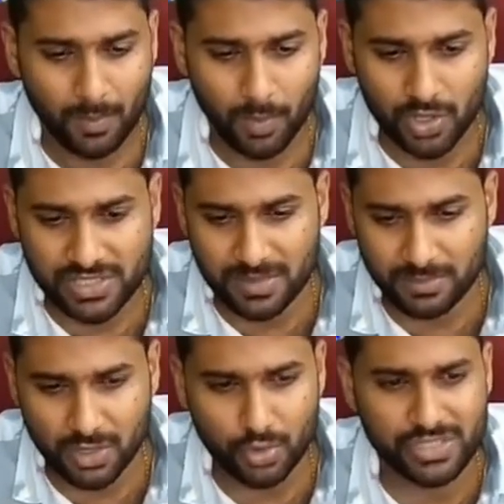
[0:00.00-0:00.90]
Box
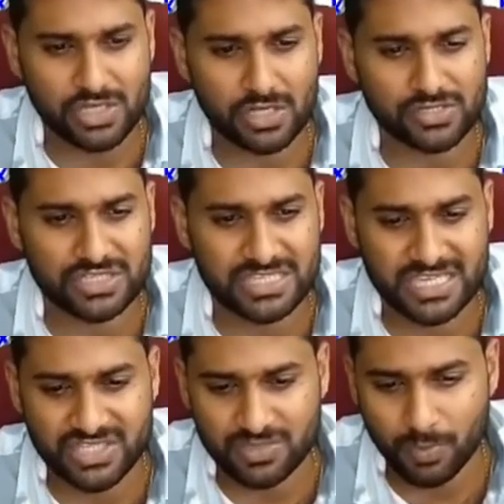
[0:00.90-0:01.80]
number 2 is also
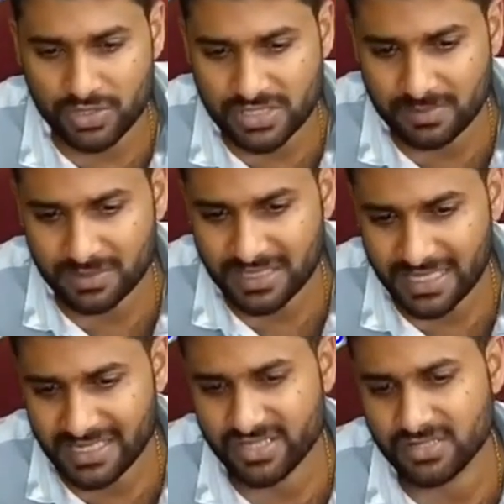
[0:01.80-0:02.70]
changed. Box number
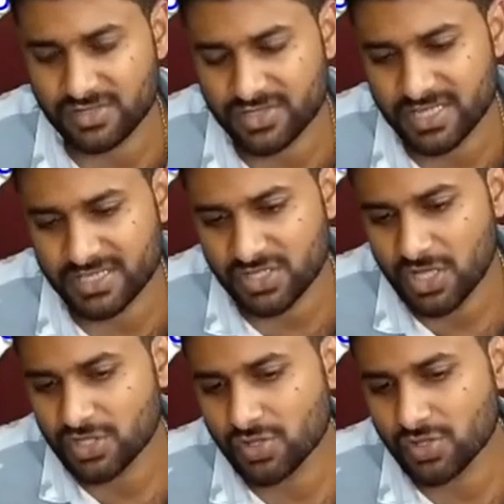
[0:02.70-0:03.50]
10 is also changed.